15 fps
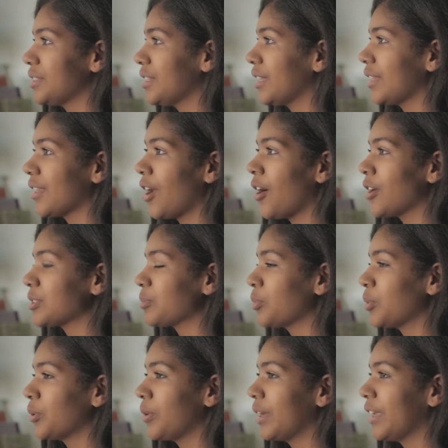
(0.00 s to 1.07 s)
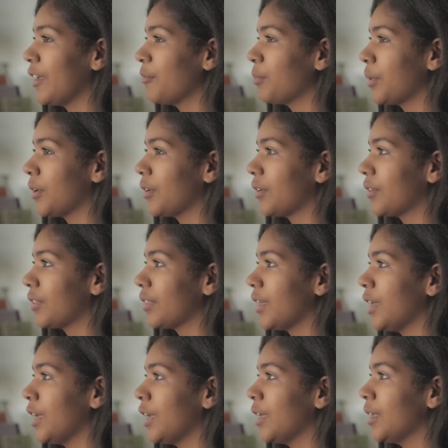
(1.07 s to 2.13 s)
was sitting in the hospital, I gave birth,
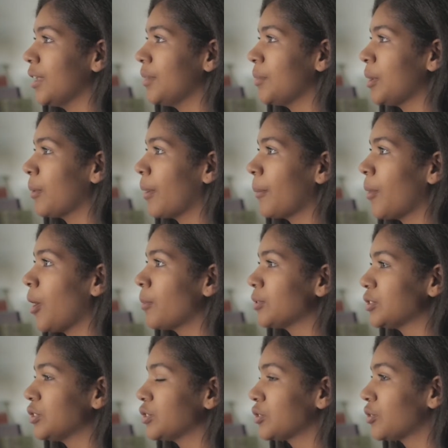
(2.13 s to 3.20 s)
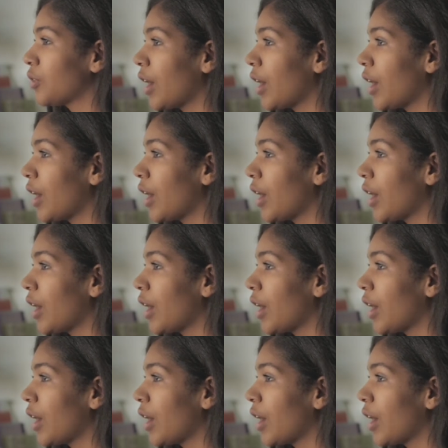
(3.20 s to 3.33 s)
and me and my mom were just